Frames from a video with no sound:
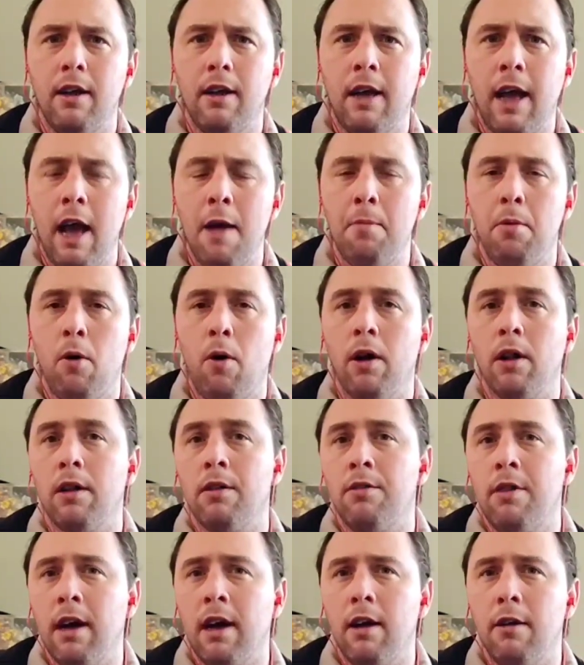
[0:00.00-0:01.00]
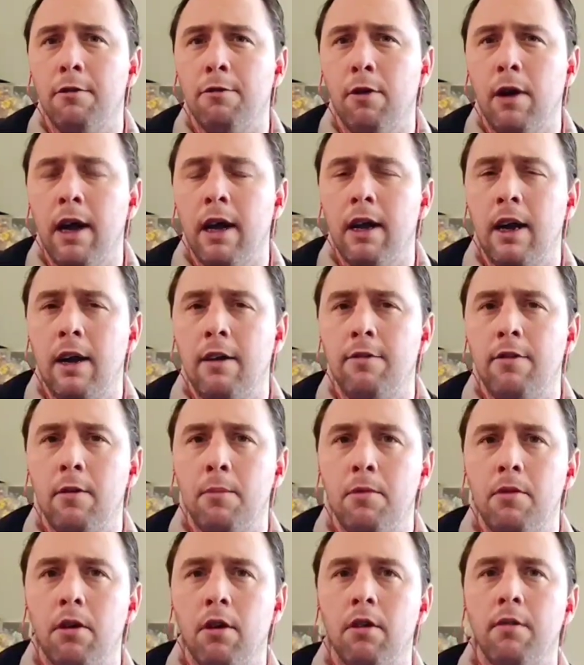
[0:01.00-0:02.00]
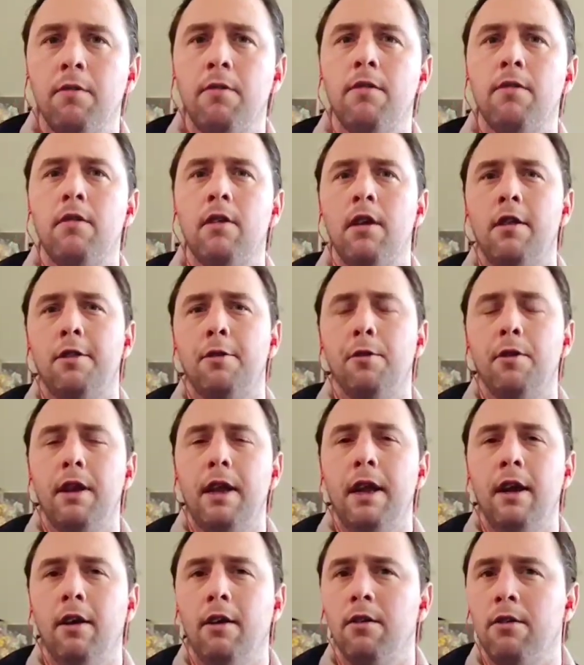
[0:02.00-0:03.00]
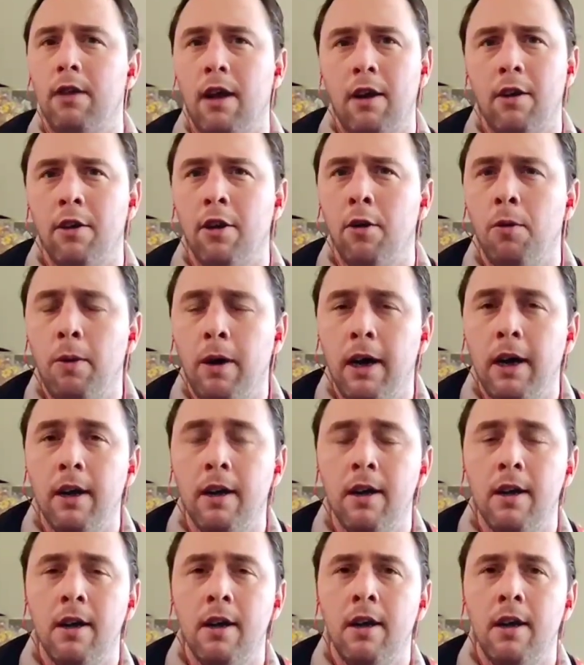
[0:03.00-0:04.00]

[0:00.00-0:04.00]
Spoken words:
capo on the second fret, I've observed through the years. I don't know why.